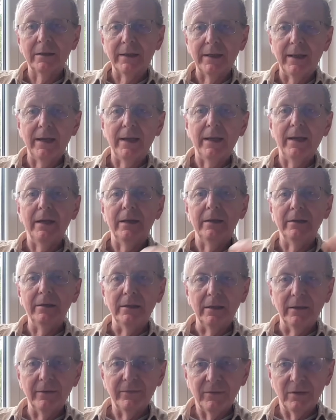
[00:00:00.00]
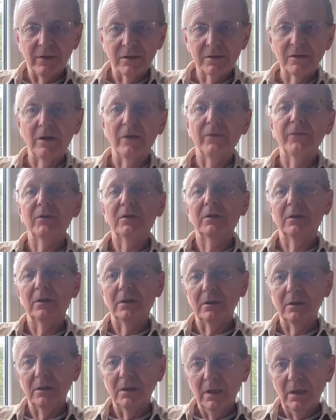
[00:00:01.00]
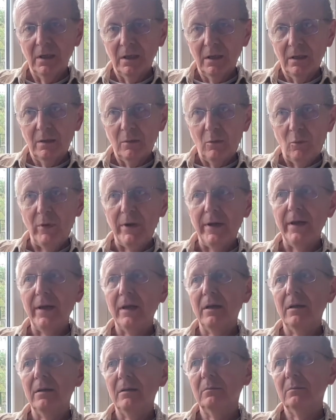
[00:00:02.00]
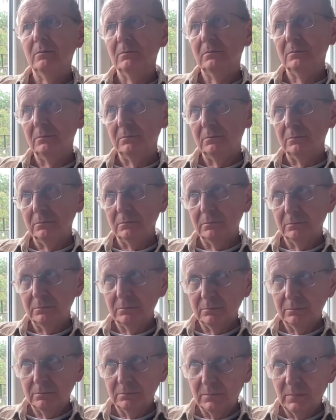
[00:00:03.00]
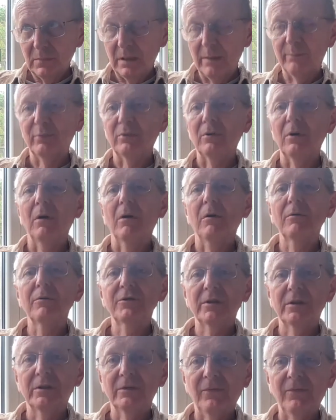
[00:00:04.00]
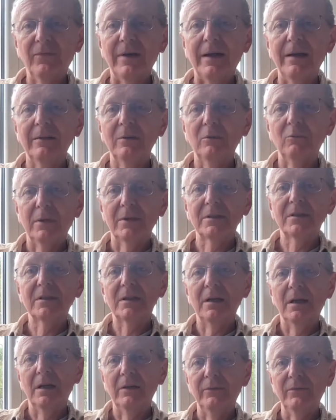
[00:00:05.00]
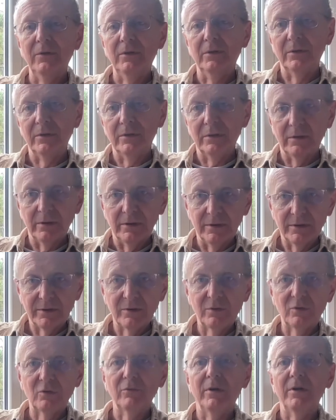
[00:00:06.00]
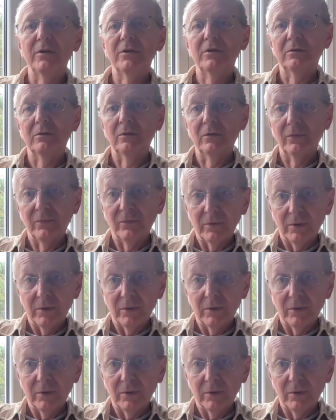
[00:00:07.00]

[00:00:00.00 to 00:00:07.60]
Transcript: can, in a philosophical way, mm, approach and find oneself in a situation of